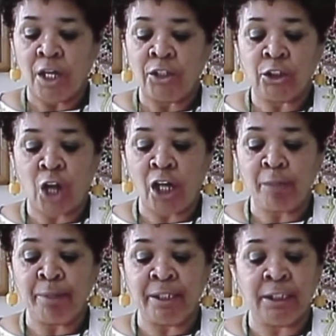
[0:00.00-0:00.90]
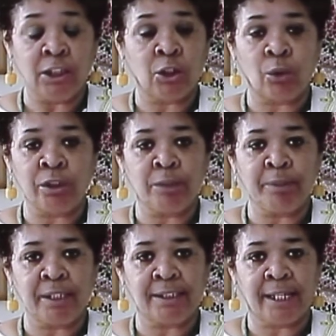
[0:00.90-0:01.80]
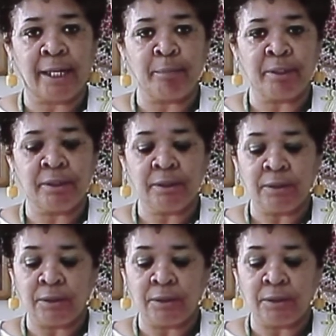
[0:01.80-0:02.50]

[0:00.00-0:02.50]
The document needed only to be examined,